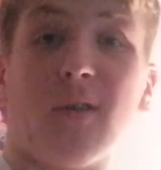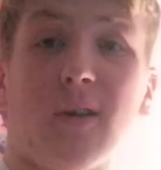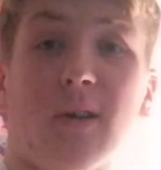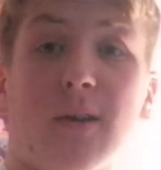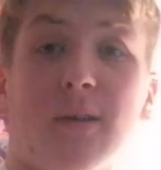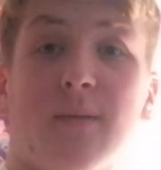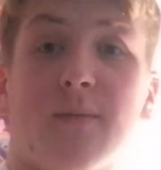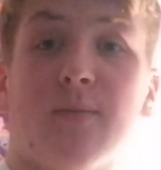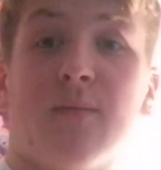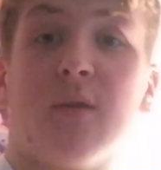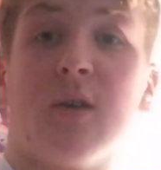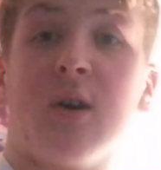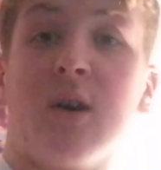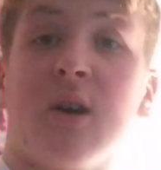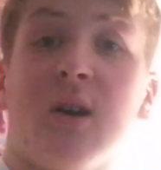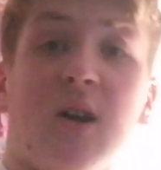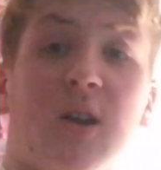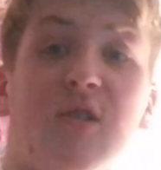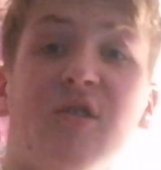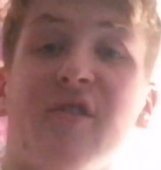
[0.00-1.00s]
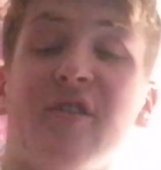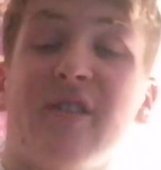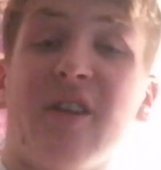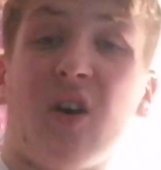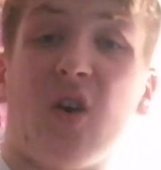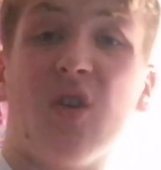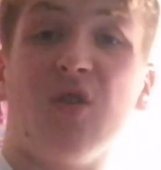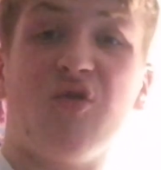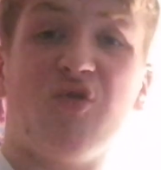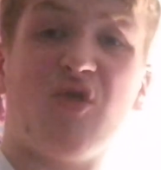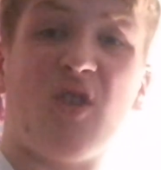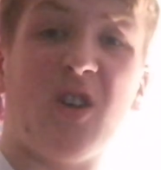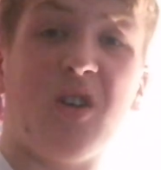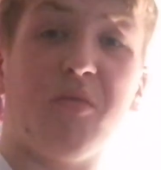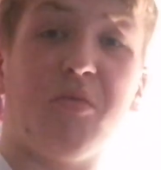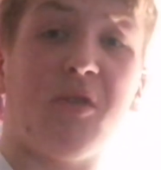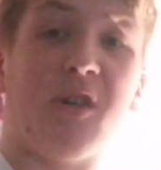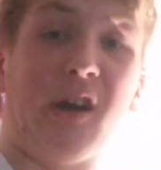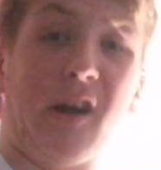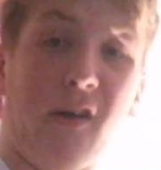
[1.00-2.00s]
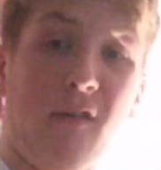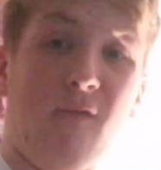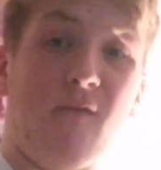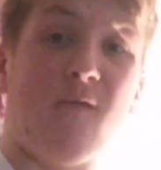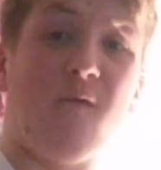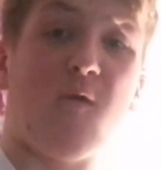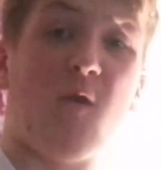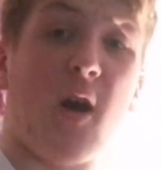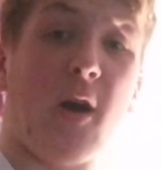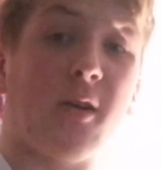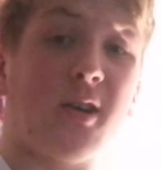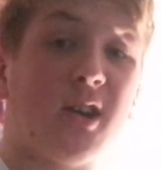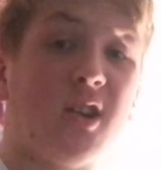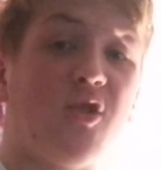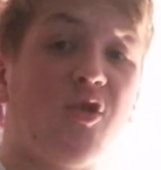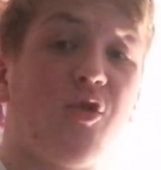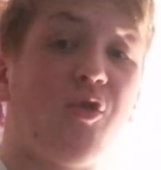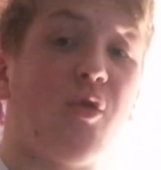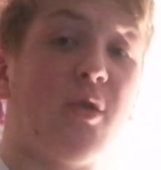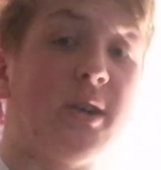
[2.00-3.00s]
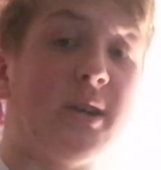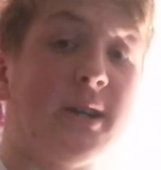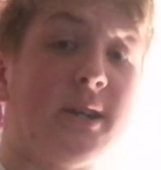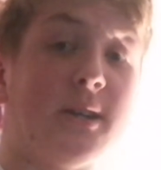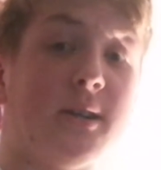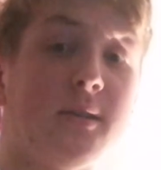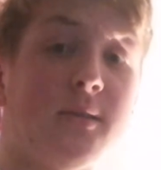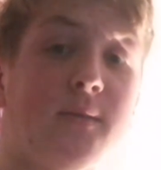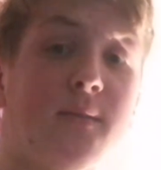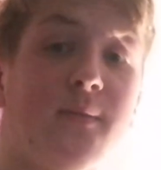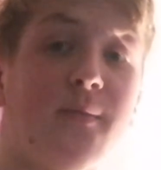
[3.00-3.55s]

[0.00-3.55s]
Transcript: Like you can tell he's trying to play it very straight,